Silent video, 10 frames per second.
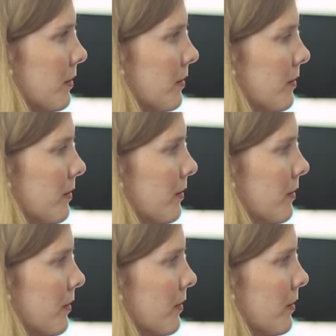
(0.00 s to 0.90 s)

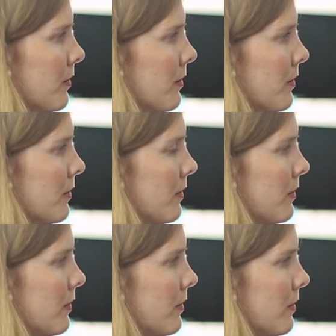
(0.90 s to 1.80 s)

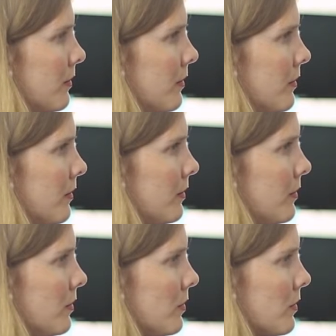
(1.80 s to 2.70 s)

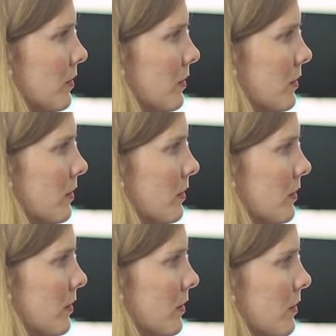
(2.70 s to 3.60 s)

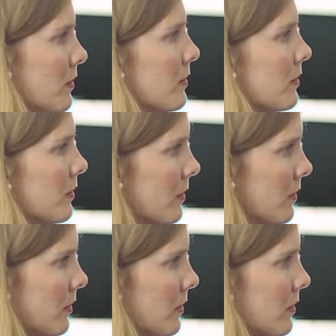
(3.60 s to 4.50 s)

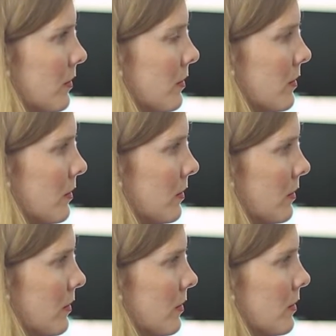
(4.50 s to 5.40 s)

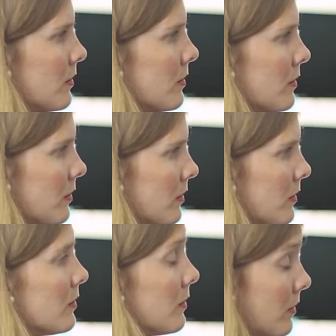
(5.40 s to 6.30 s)

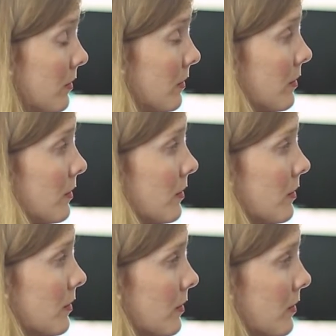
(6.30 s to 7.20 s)

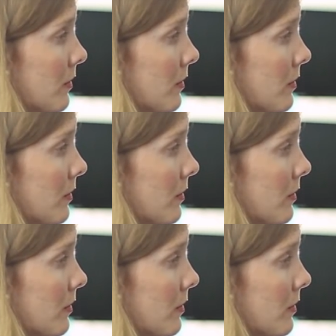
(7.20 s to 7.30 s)
[no speech]